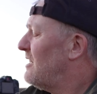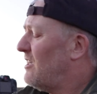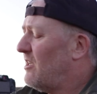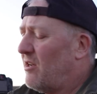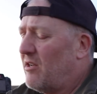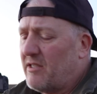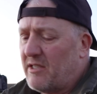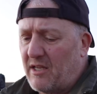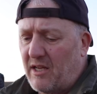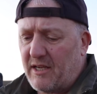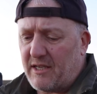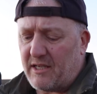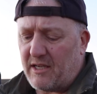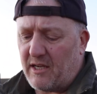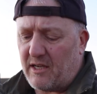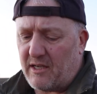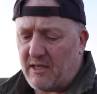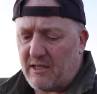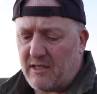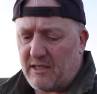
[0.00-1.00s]
You know, it's like
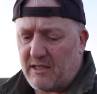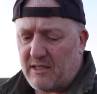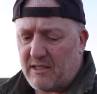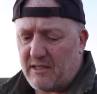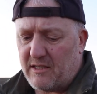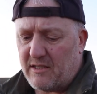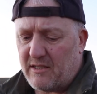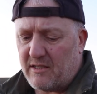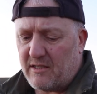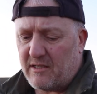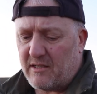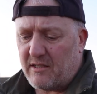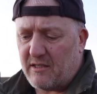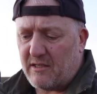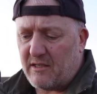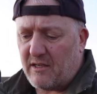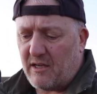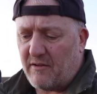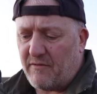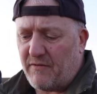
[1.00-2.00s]
a
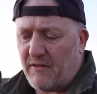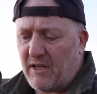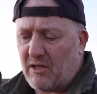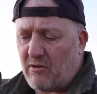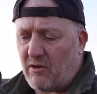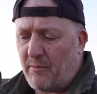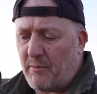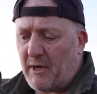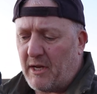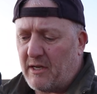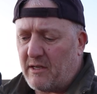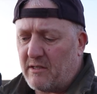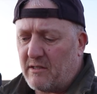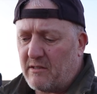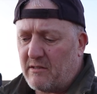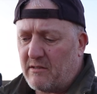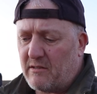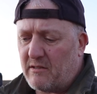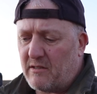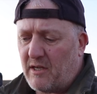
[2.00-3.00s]
fellow I met
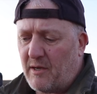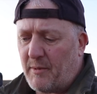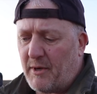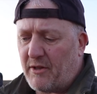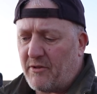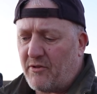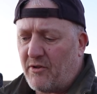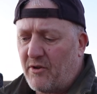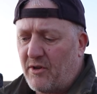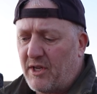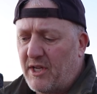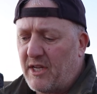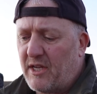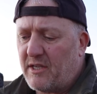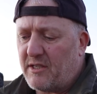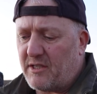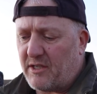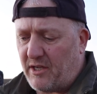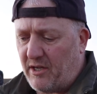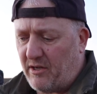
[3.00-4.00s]
about 30
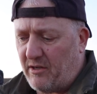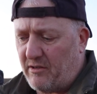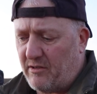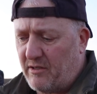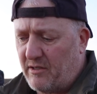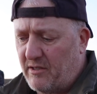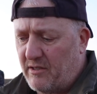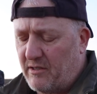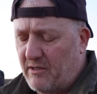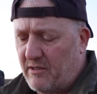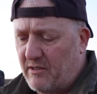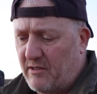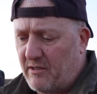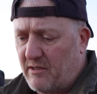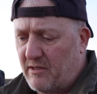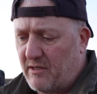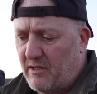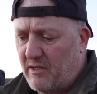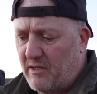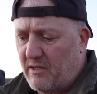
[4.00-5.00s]
years ago.
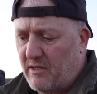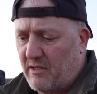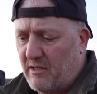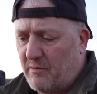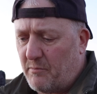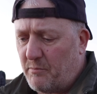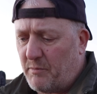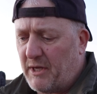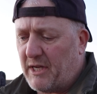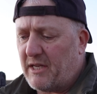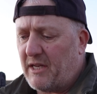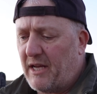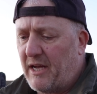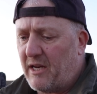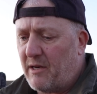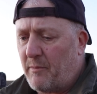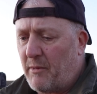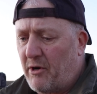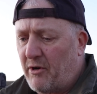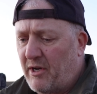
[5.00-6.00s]
Big,
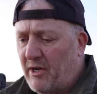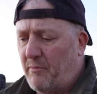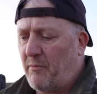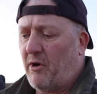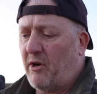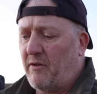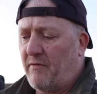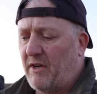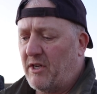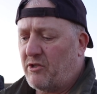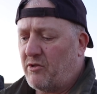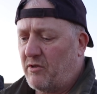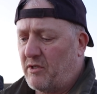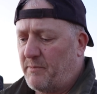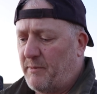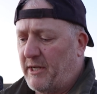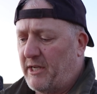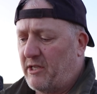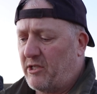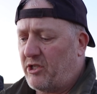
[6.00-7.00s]
loud American motivational
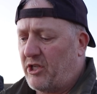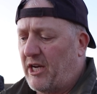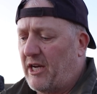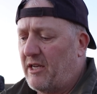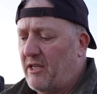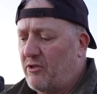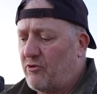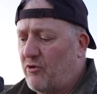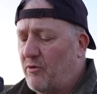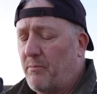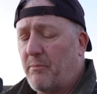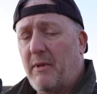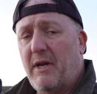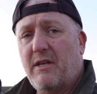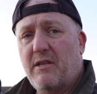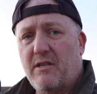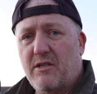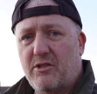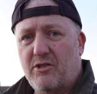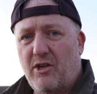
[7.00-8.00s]
speaker, Charlie
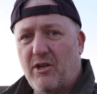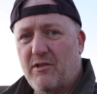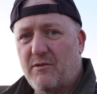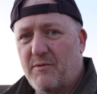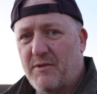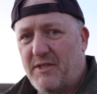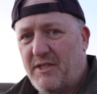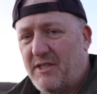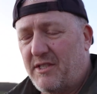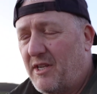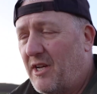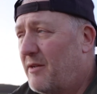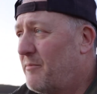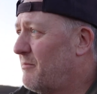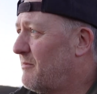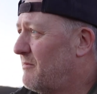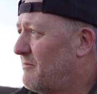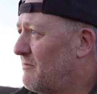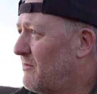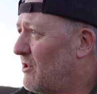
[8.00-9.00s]
Tremendous Jones was his name,
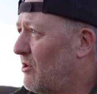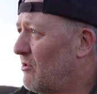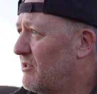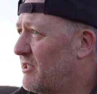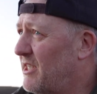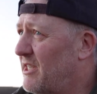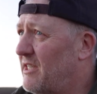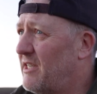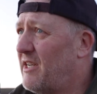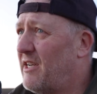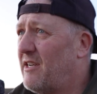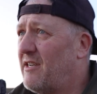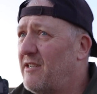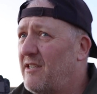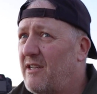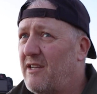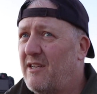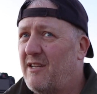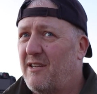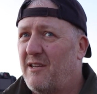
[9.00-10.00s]
long dead now,
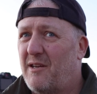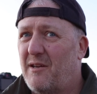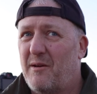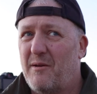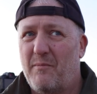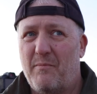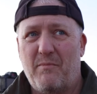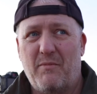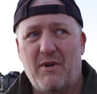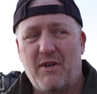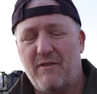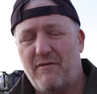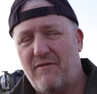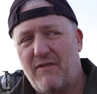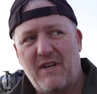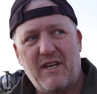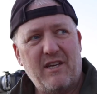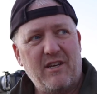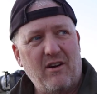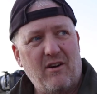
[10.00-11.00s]
but a
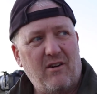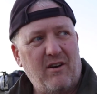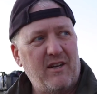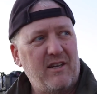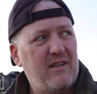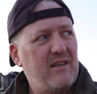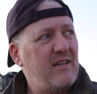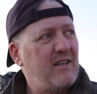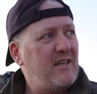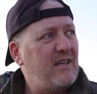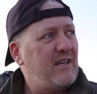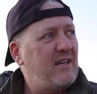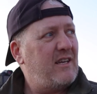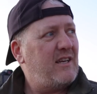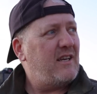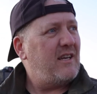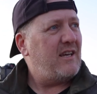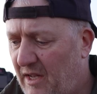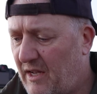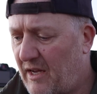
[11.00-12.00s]
funny guy.
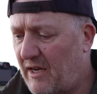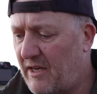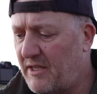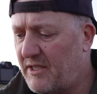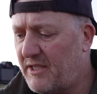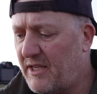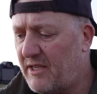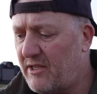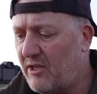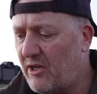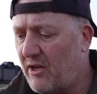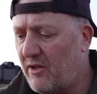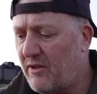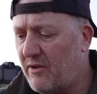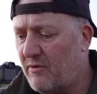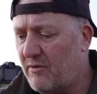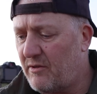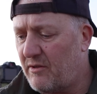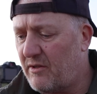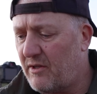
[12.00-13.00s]
And he said, you know,
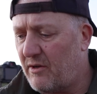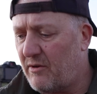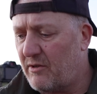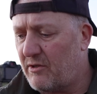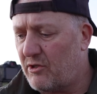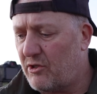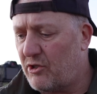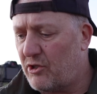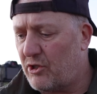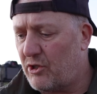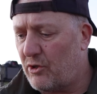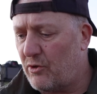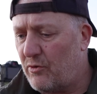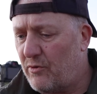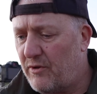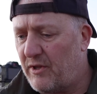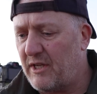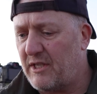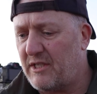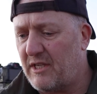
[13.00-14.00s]
there are
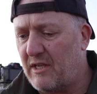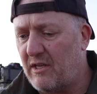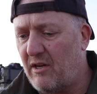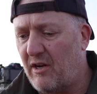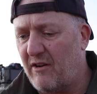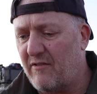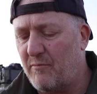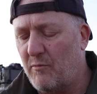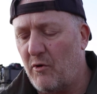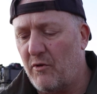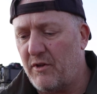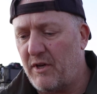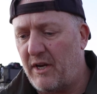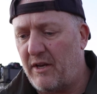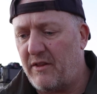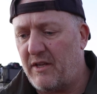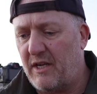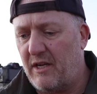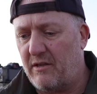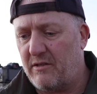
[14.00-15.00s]
2 things in life more than
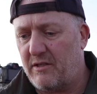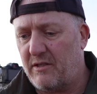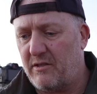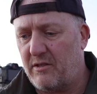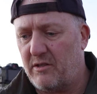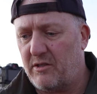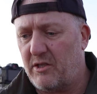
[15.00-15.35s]
anything else that will